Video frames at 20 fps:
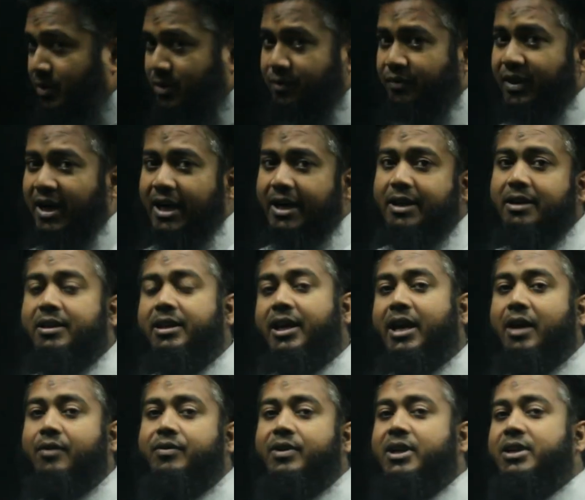to find the
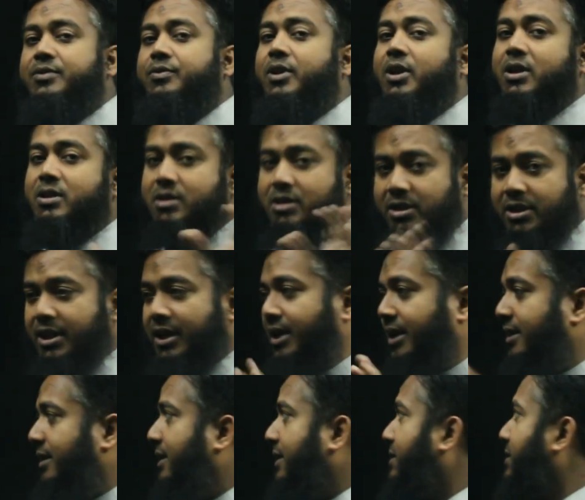average velocity
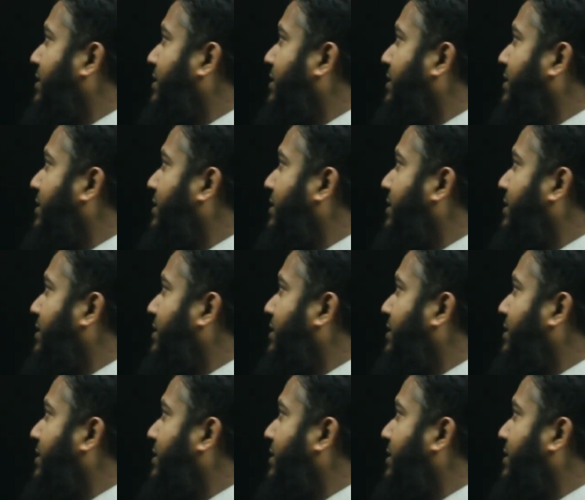in this